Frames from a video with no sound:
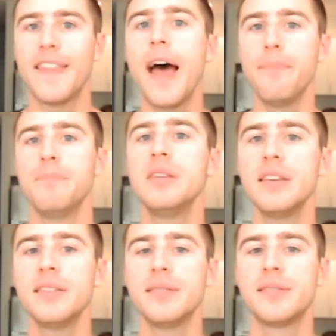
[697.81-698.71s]
That
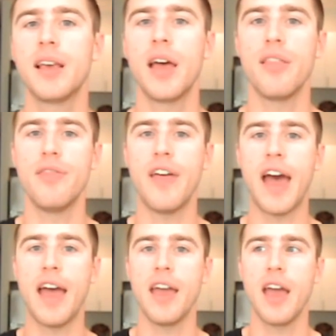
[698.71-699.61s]
means
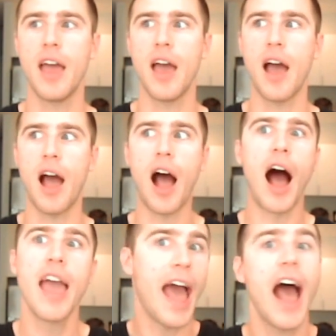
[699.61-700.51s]
that
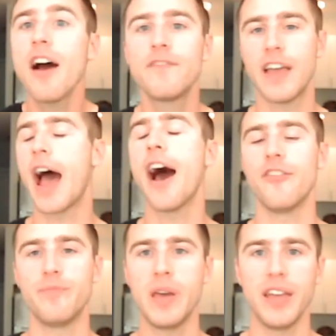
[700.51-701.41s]
I have to
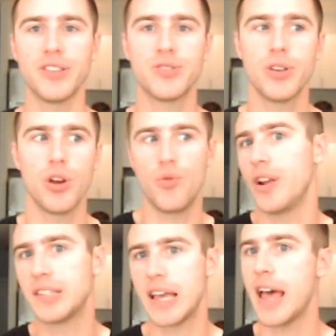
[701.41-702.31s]
have Pitts
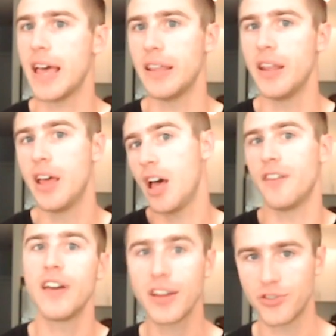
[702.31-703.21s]
ranked ahead
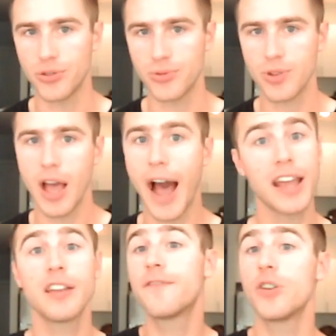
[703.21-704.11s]
of Andrews.
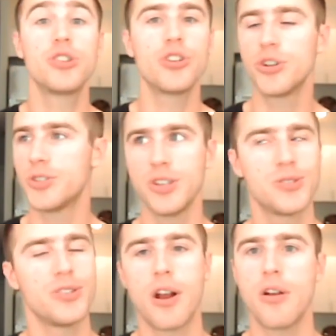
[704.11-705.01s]
I can for sure see a
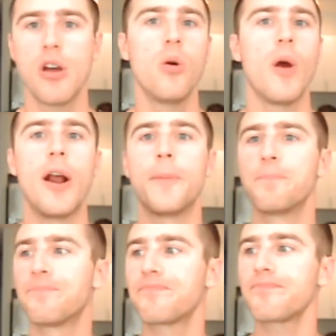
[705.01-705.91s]
scenario
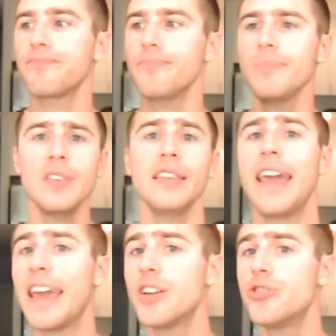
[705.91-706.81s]
where
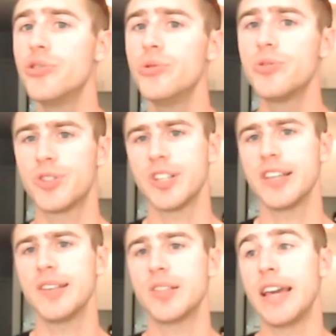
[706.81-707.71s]
Andrews
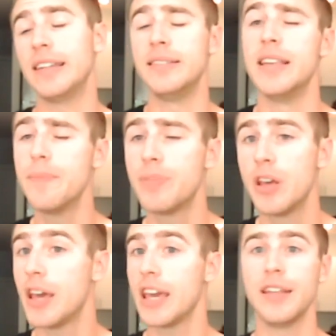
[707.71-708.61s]
sees a
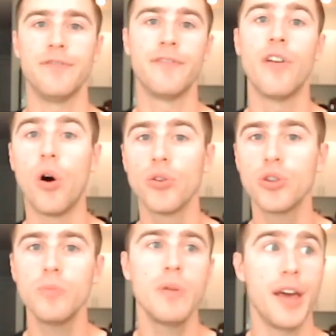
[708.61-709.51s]
dip in
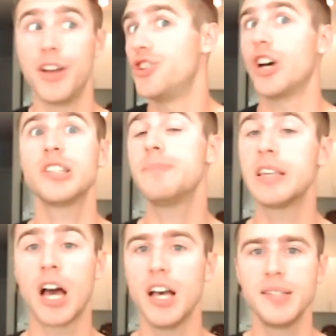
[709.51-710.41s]
volume just
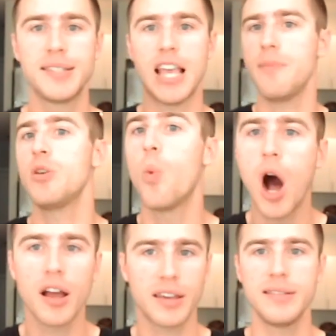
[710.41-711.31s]
because Sammy
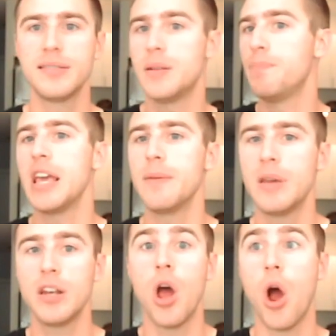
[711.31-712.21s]
Watkins and
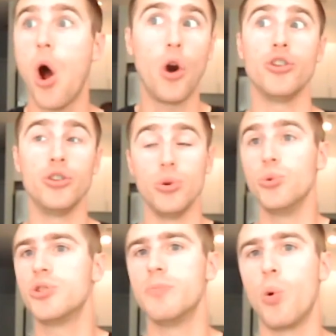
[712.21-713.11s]
Bateman are
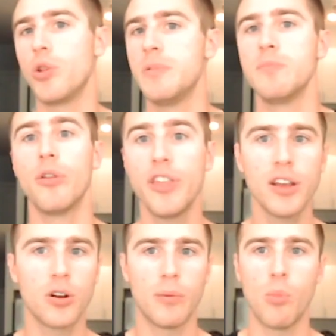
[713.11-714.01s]
used more than people
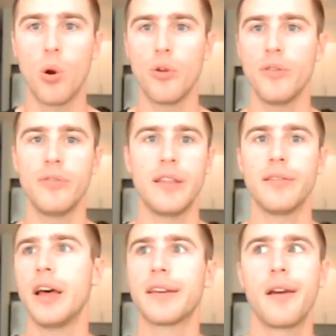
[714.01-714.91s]
think, or more
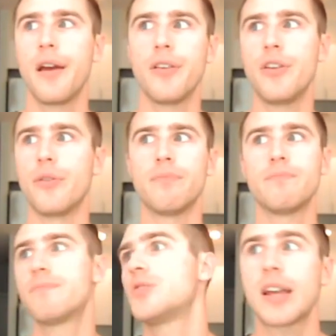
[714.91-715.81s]
than like
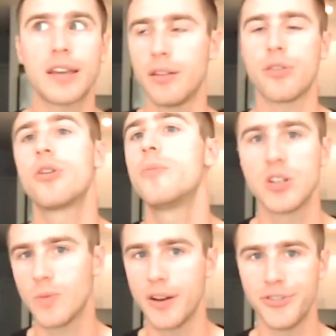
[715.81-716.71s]
their second and third
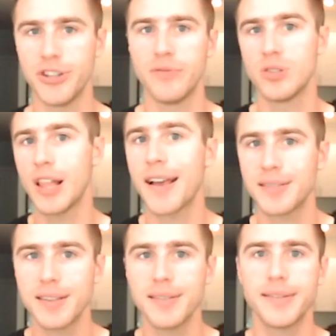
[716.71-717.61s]
best wide receivers
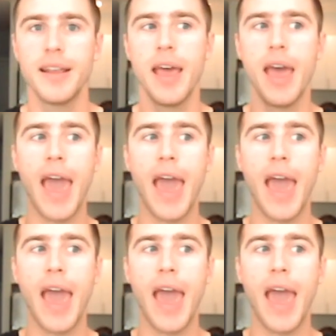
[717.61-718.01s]
last season.